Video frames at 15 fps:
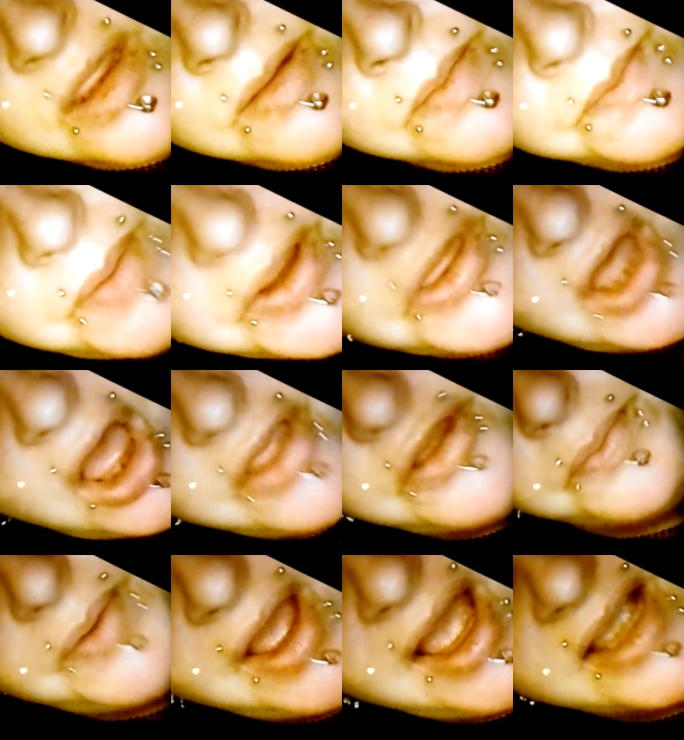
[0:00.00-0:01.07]
But the other
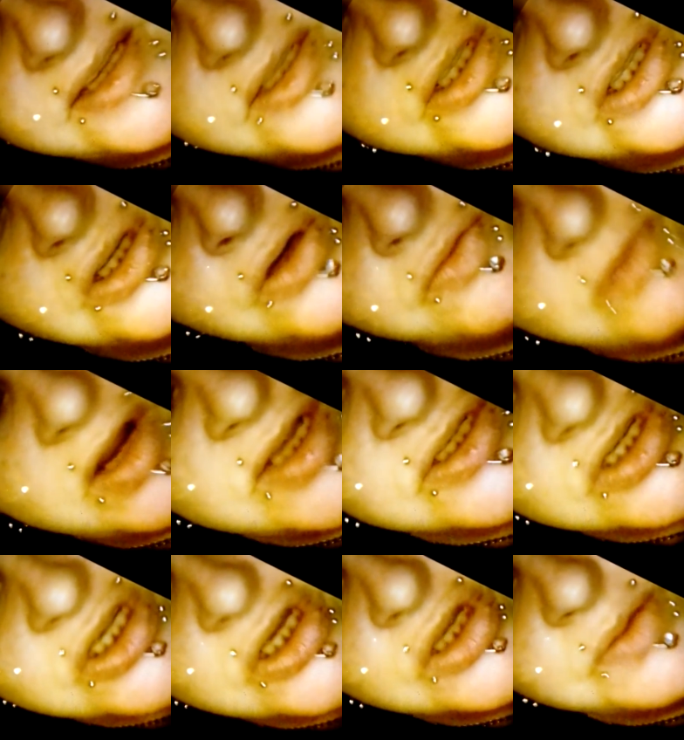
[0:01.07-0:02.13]
bands, right? So
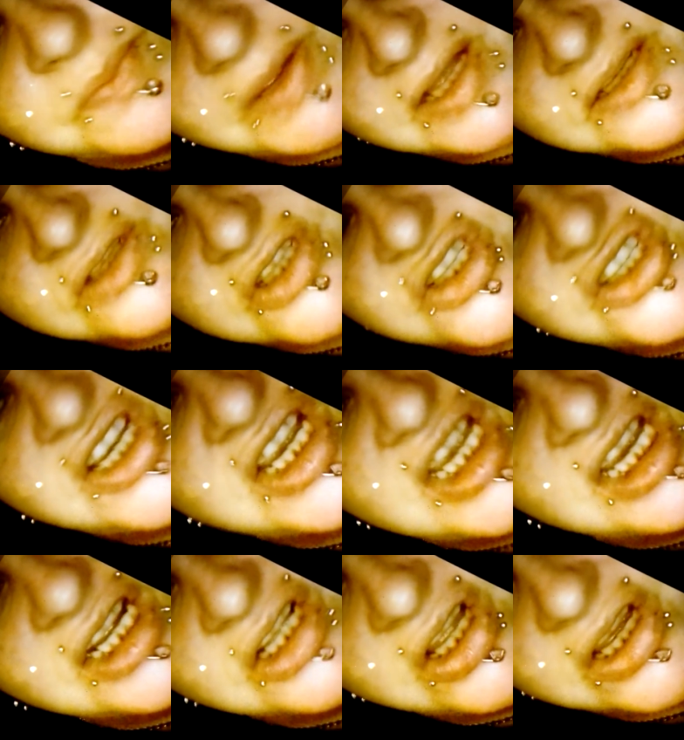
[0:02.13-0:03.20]
the other bands are
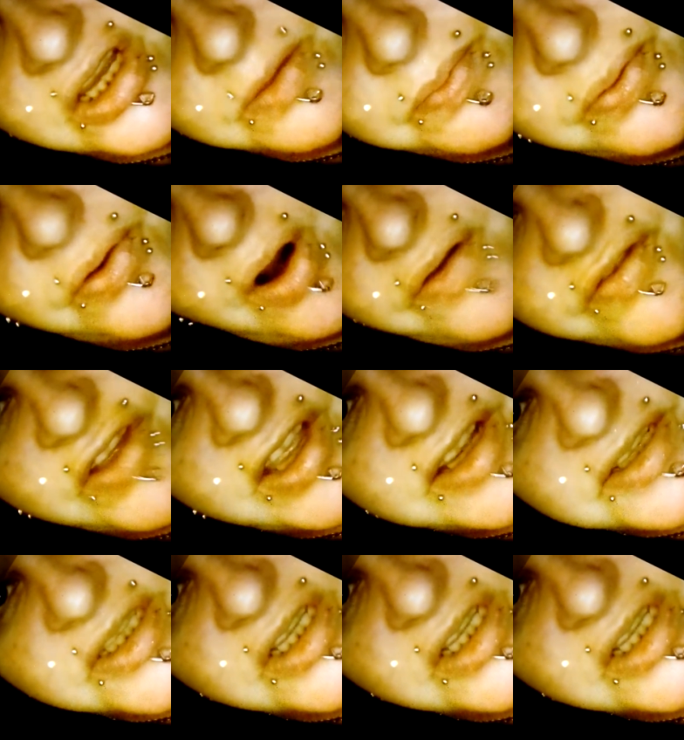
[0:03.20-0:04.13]
singing like prophets.